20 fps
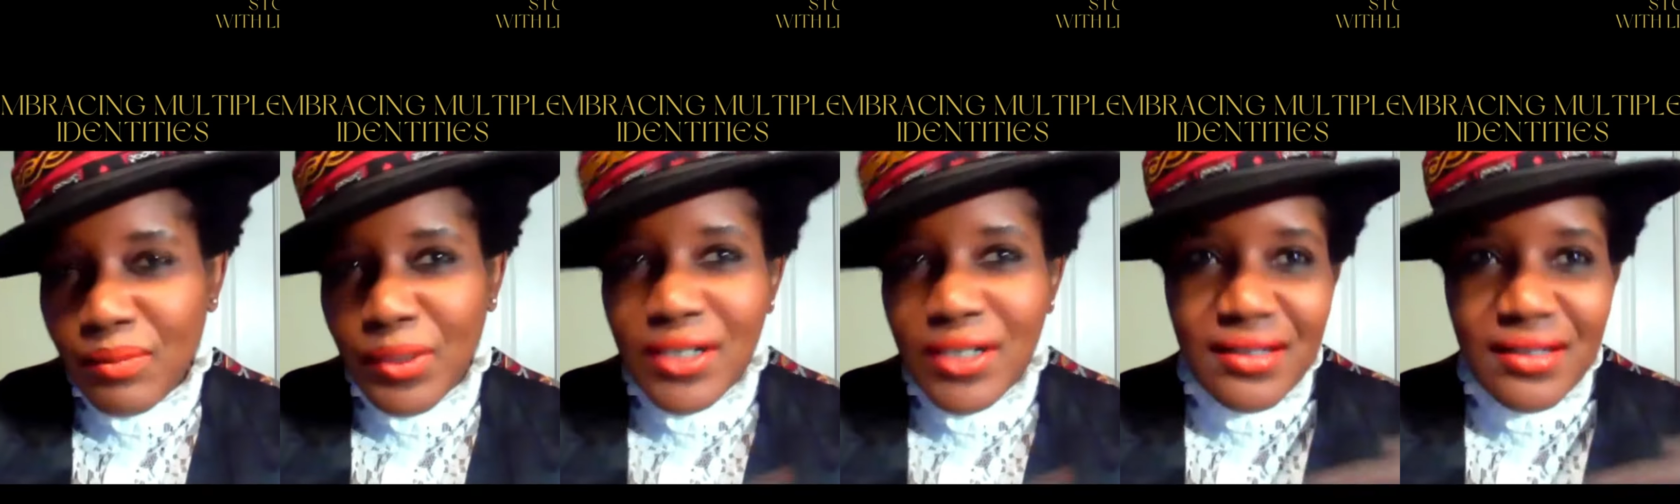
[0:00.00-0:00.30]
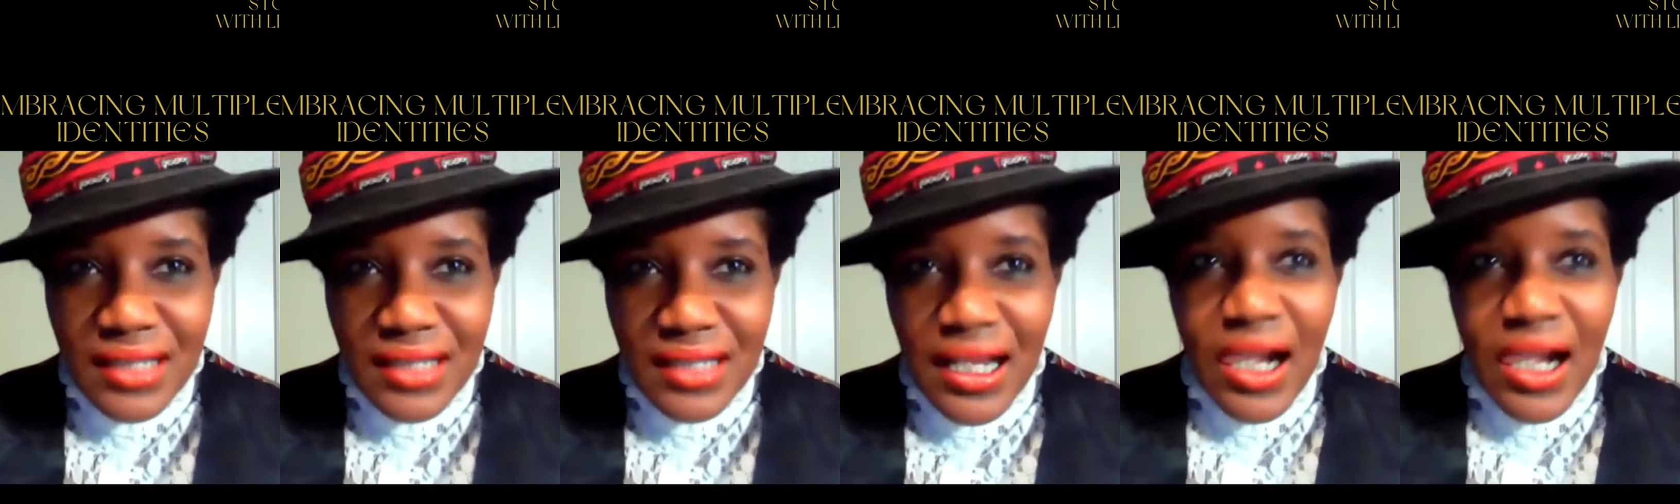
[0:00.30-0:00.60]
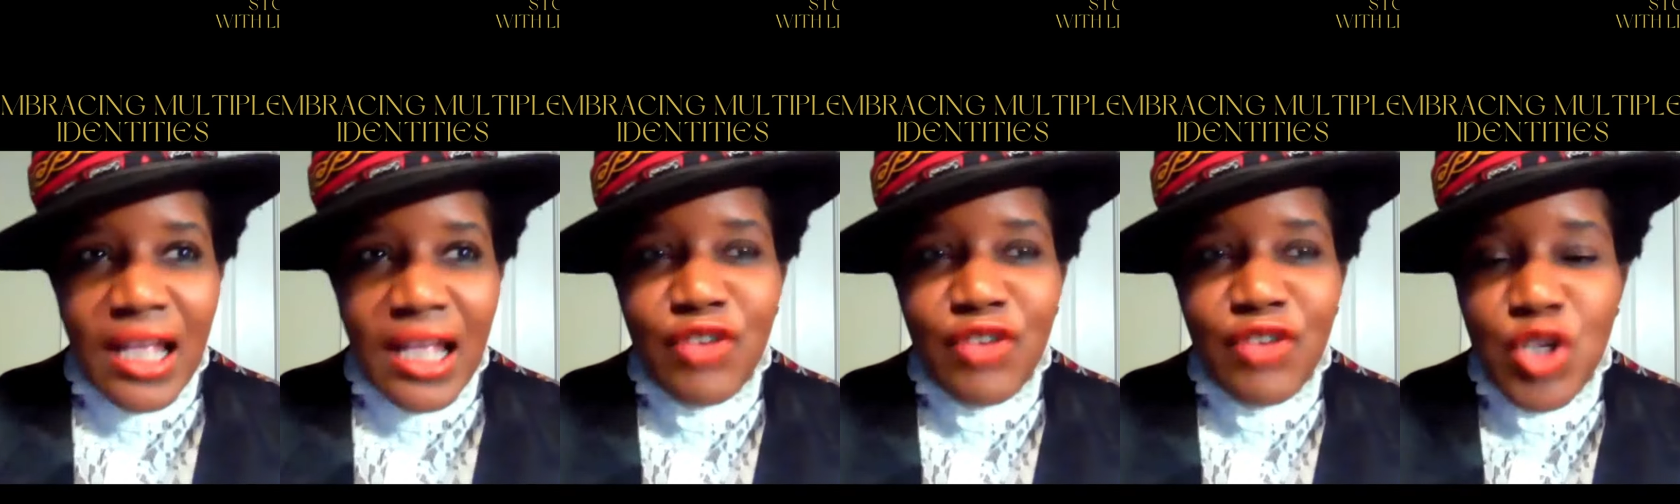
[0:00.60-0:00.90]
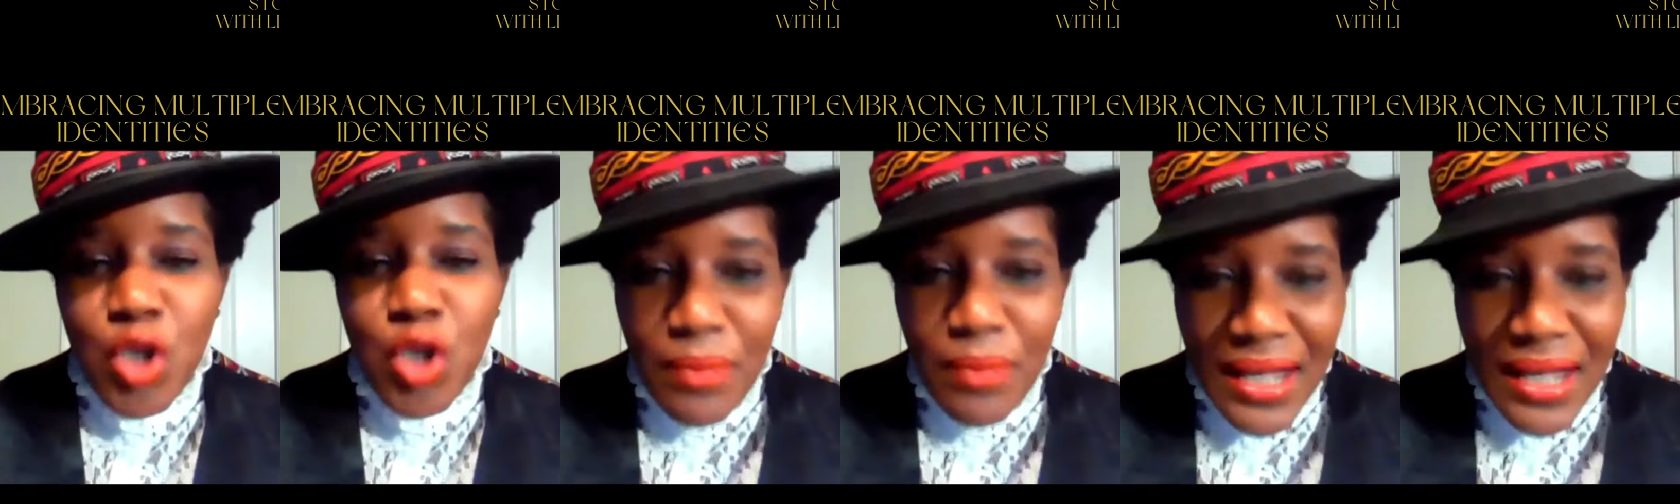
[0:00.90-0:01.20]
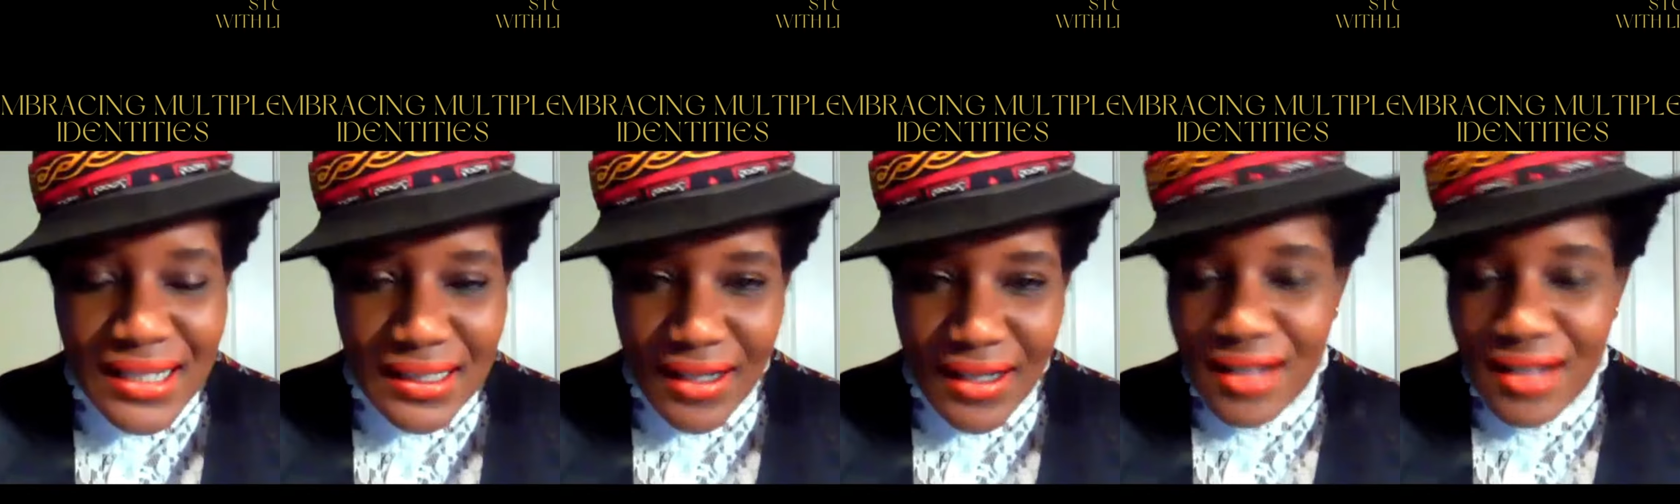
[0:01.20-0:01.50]
because if you know me
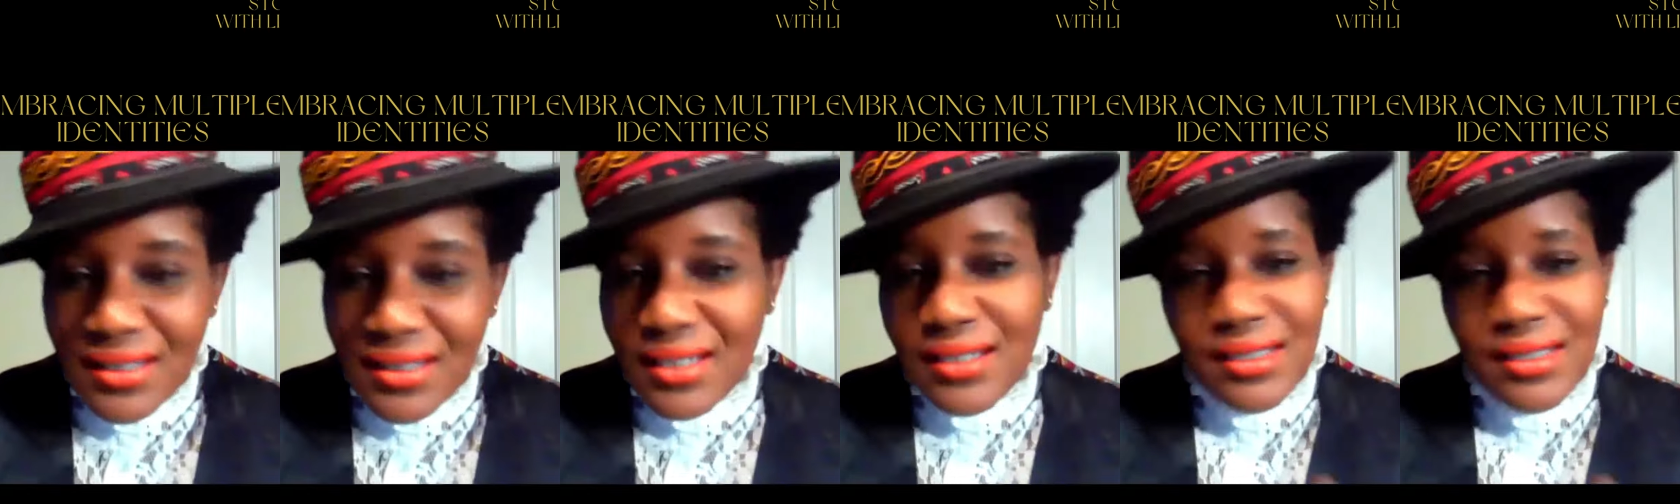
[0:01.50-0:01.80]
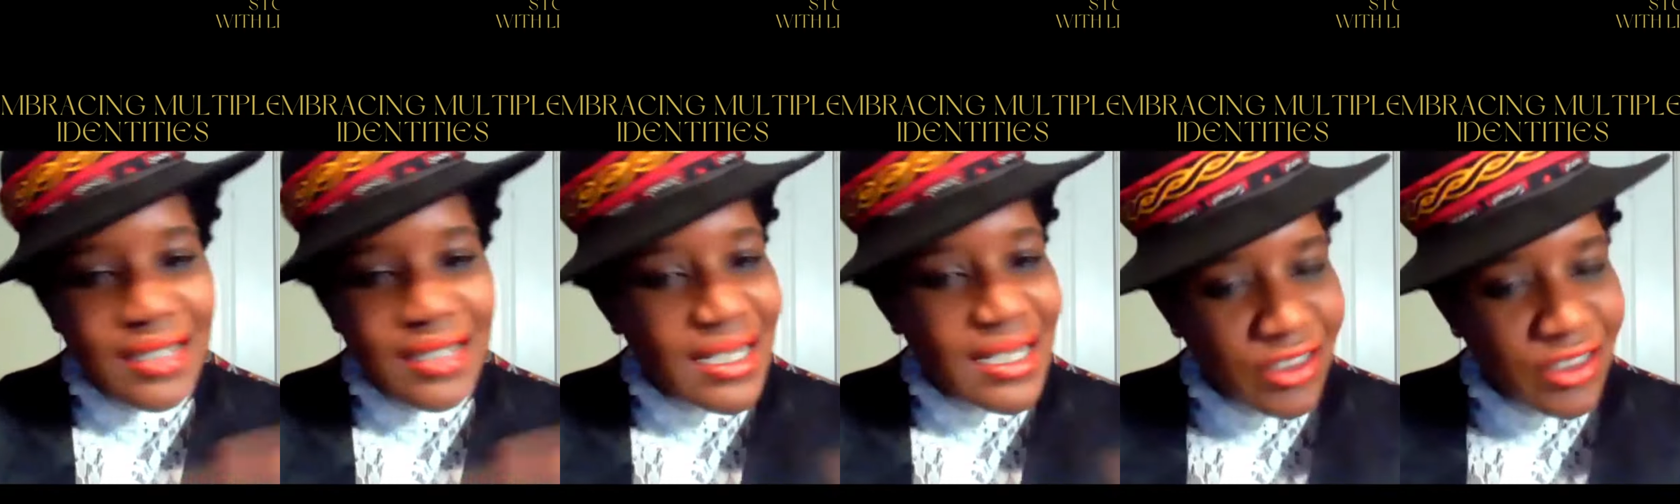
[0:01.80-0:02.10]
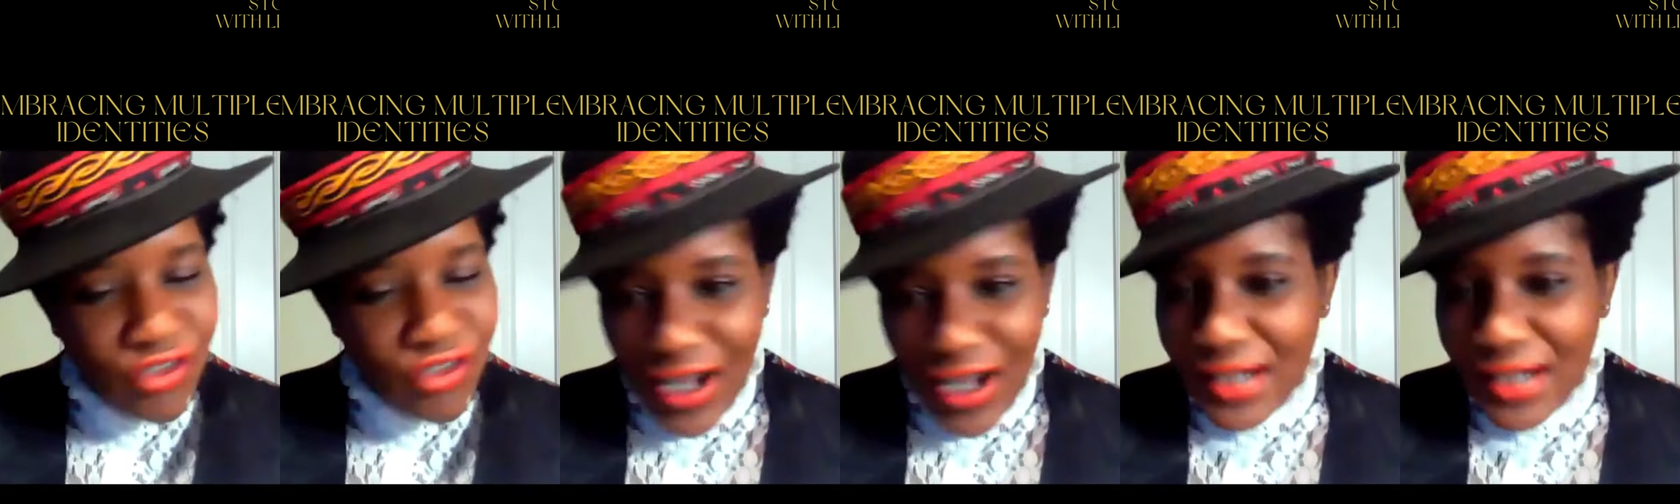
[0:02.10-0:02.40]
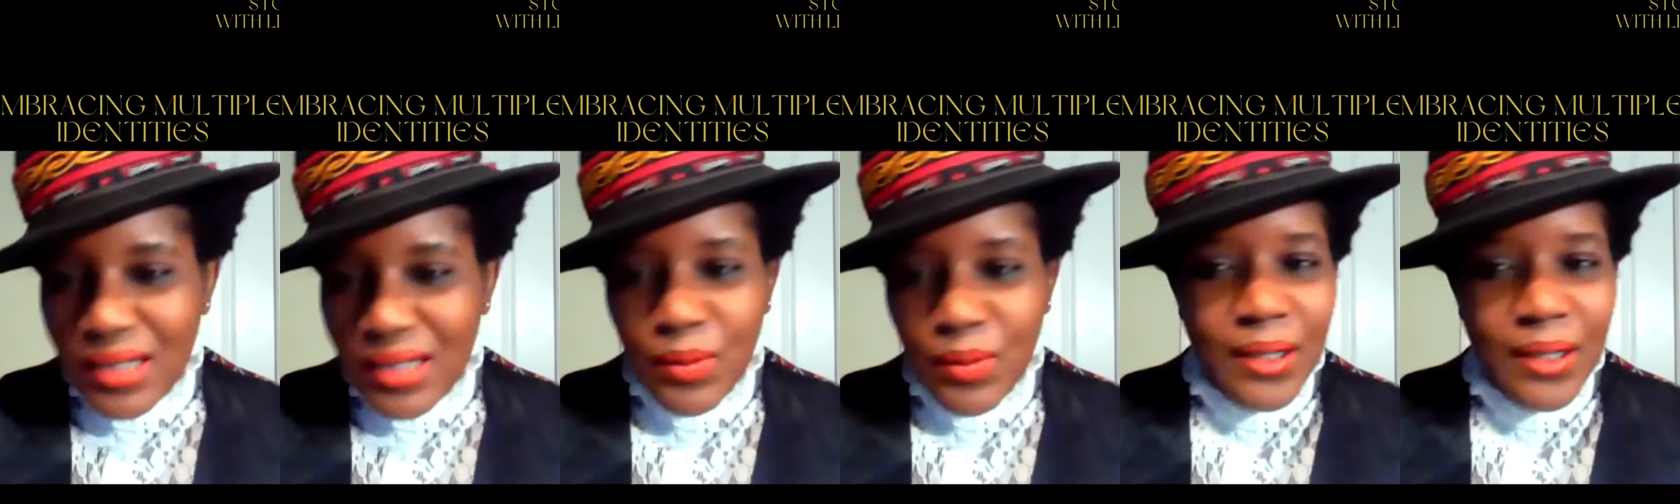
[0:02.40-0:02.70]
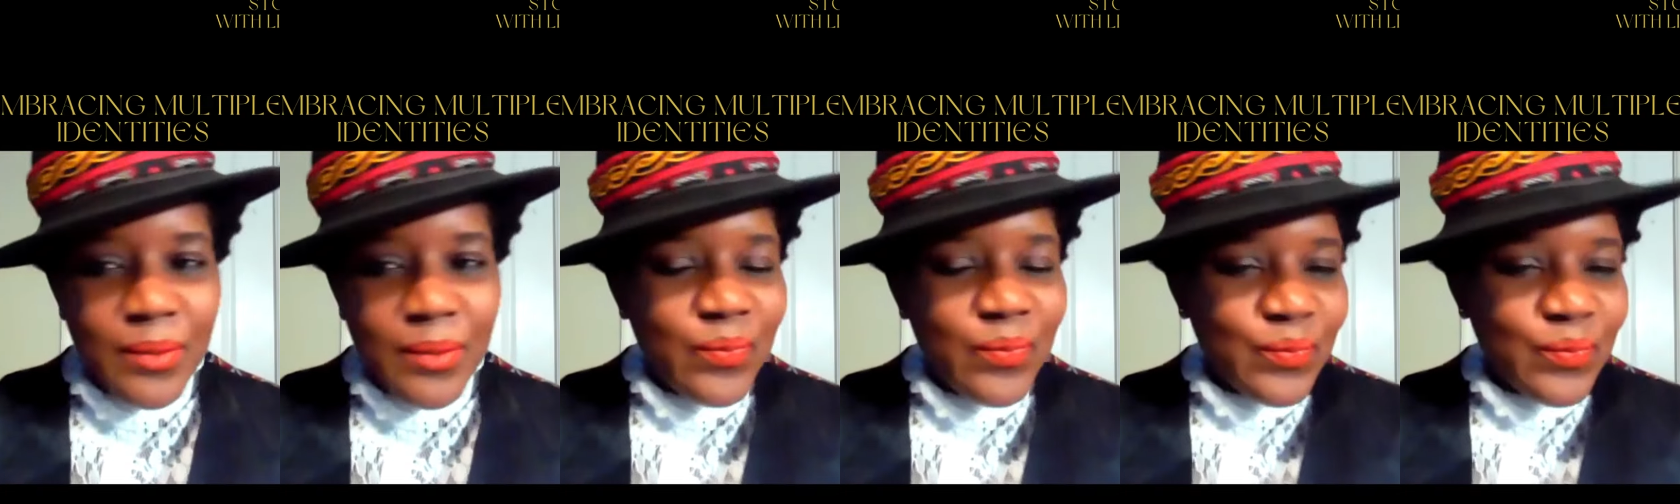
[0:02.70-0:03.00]
as an artist, then that's fine as well.